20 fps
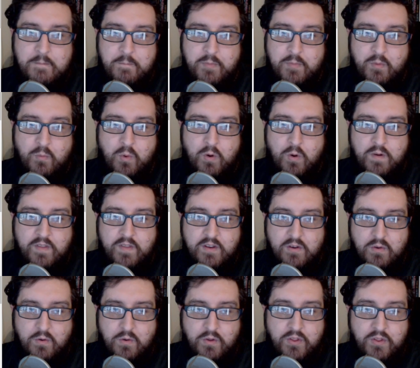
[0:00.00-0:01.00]
War in the
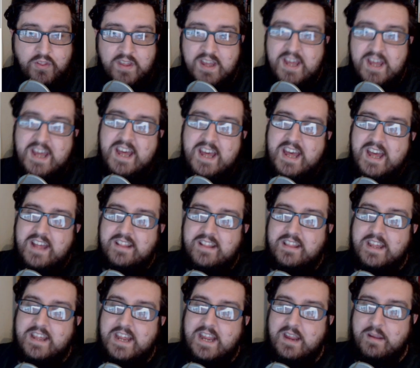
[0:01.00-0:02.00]
North,
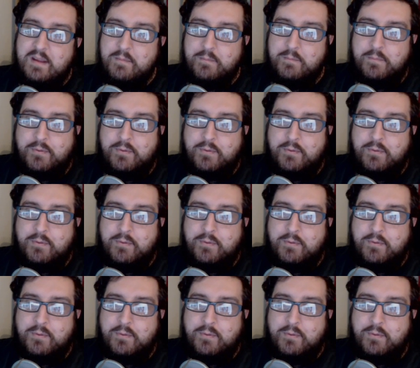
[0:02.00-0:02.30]
the